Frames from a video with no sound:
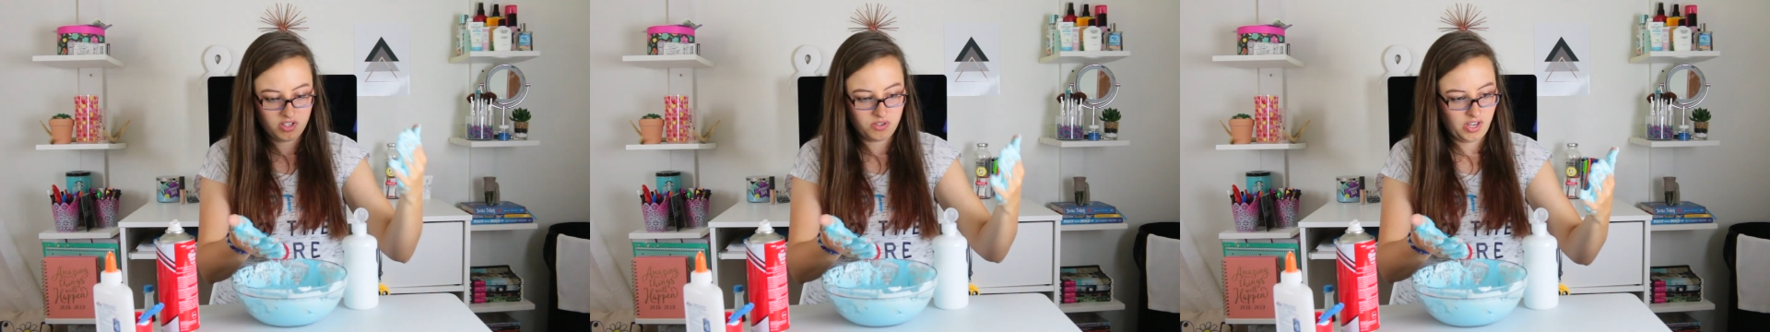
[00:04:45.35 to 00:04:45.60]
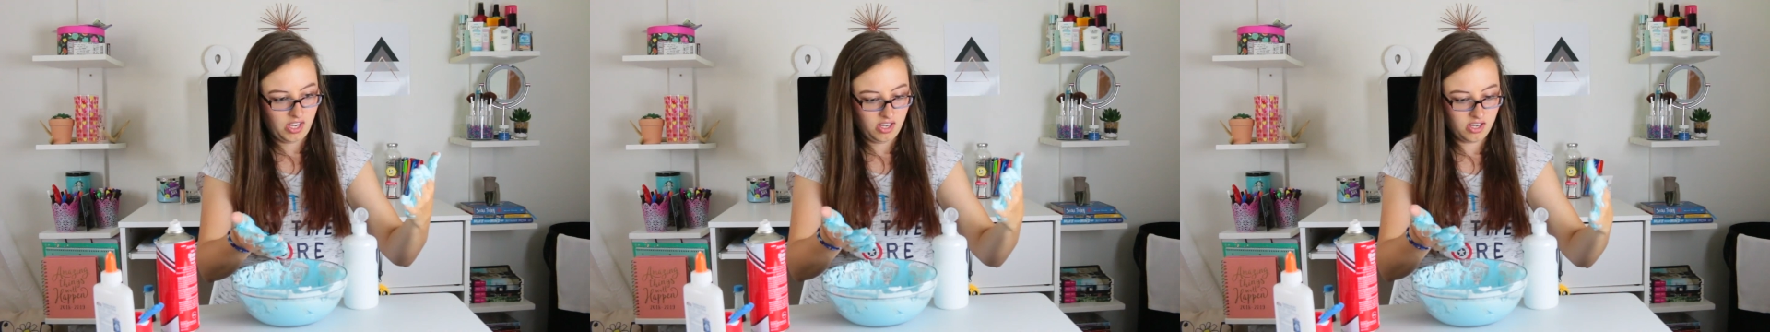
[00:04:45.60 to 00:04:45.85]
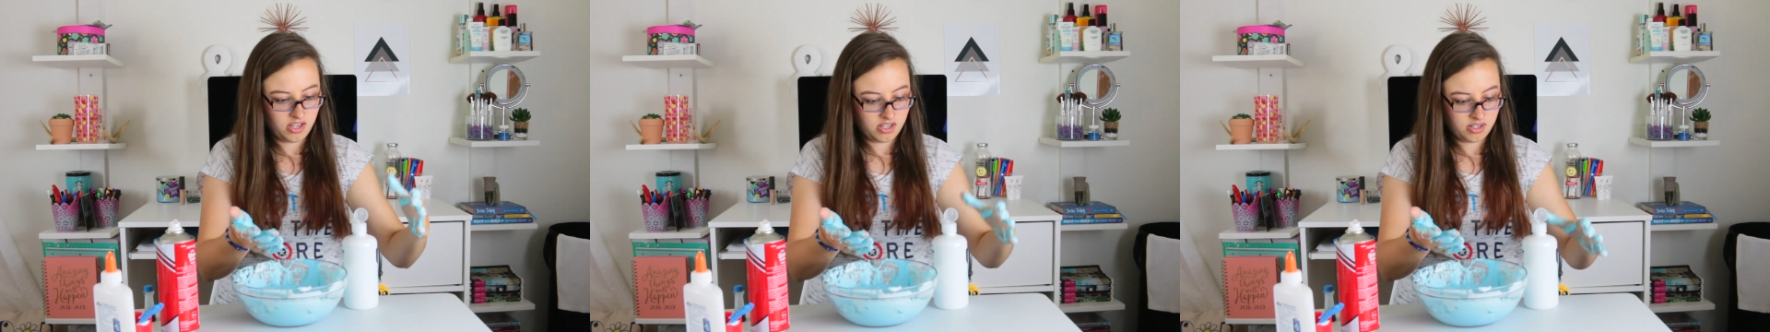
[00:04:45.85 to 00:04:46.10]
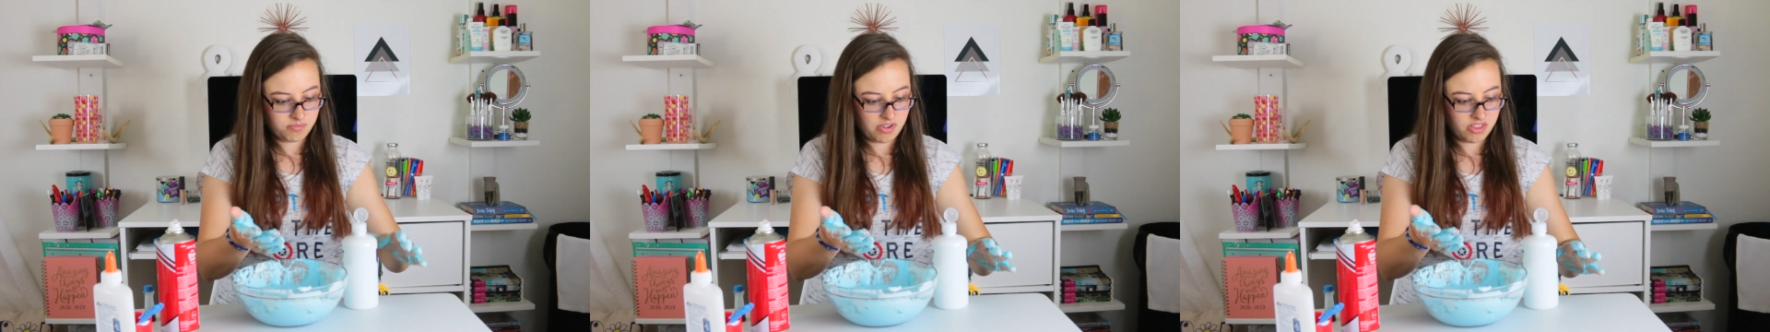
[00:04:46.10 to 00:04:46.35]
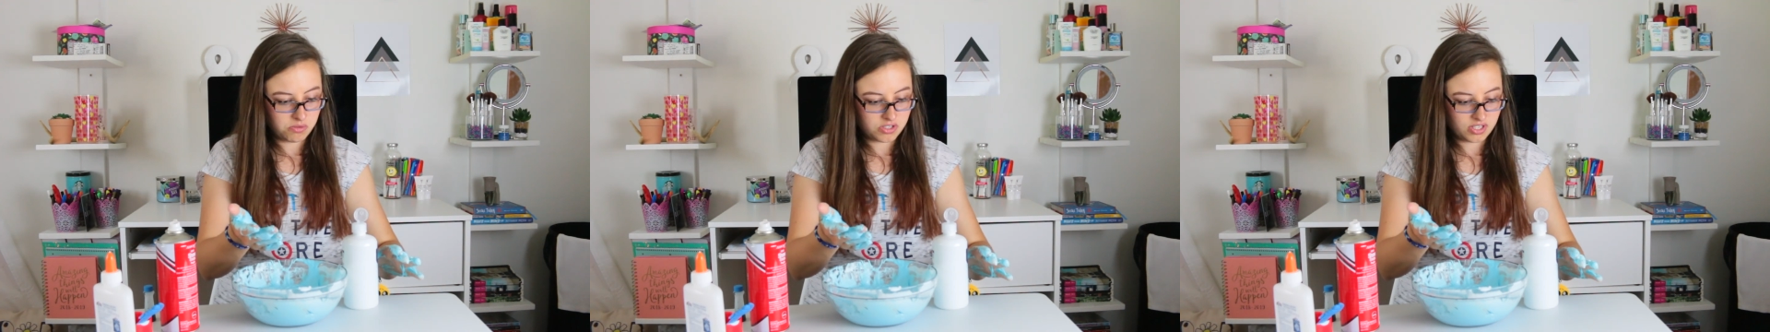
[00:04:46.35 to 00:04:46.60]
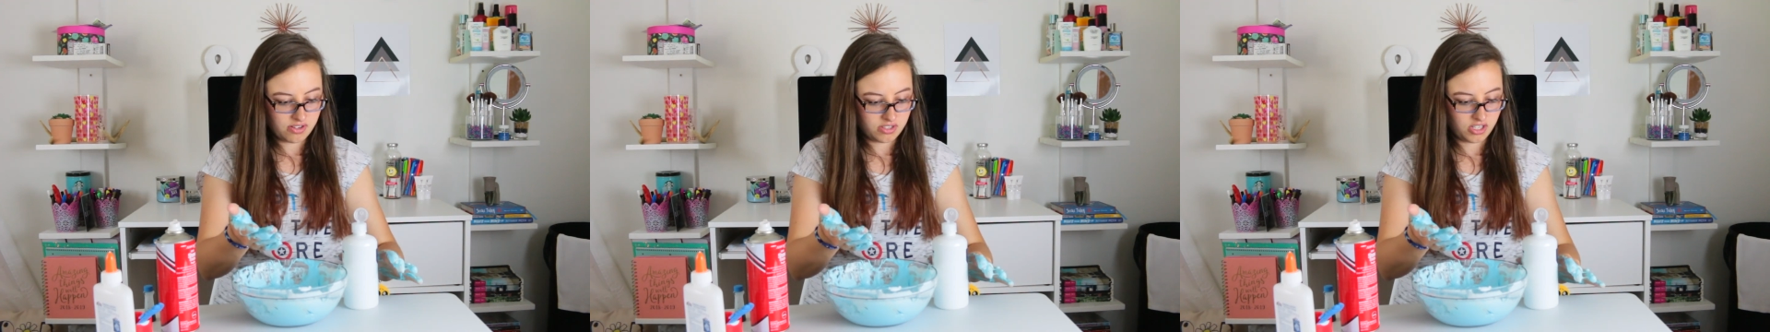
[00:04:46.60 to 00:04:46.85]
Okay, I think we're
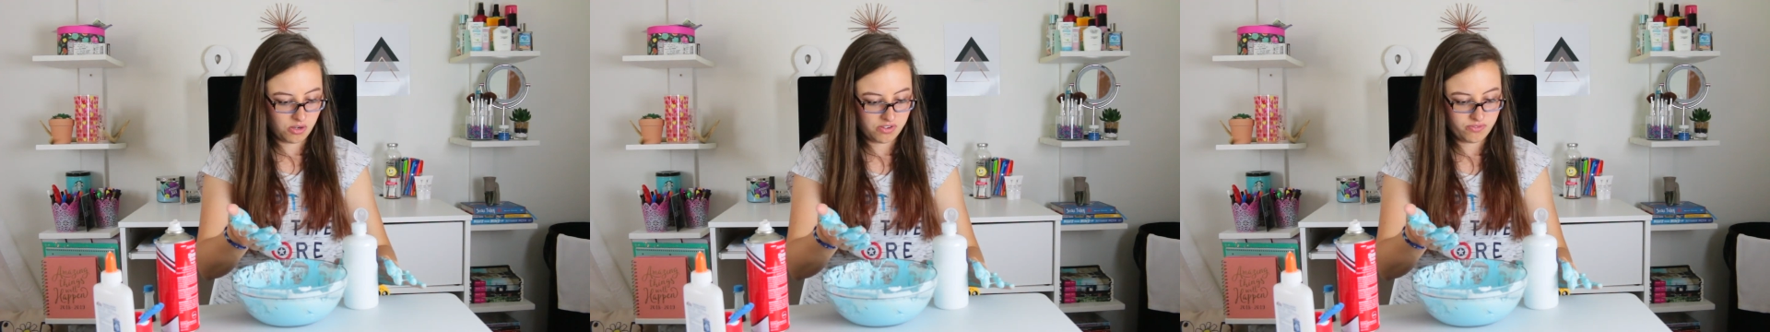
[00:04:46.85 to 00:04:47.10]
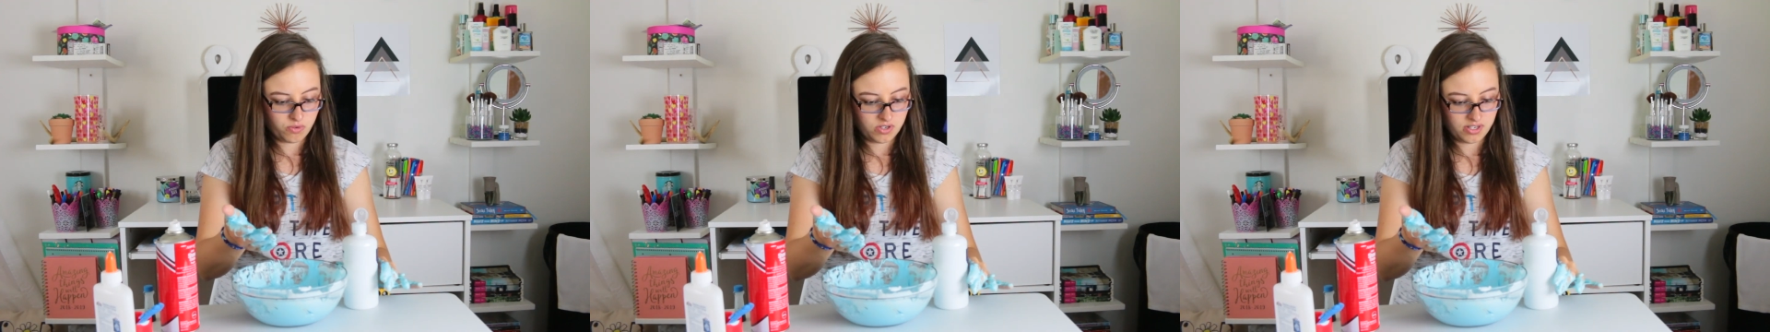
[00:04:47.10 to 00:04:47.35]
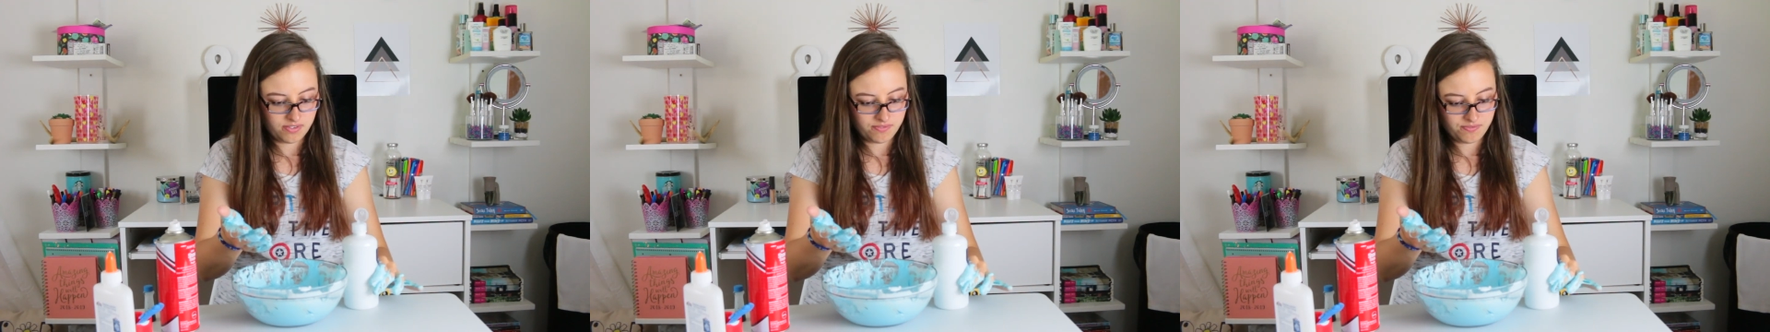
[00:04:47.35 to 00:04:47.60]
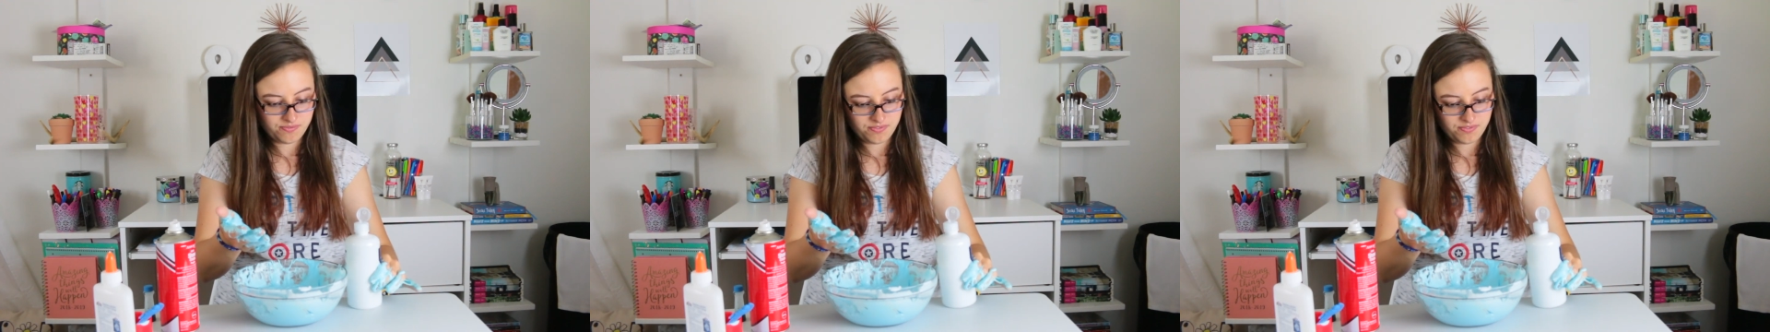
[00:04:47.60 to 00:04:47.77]
just gonna have to go in for it.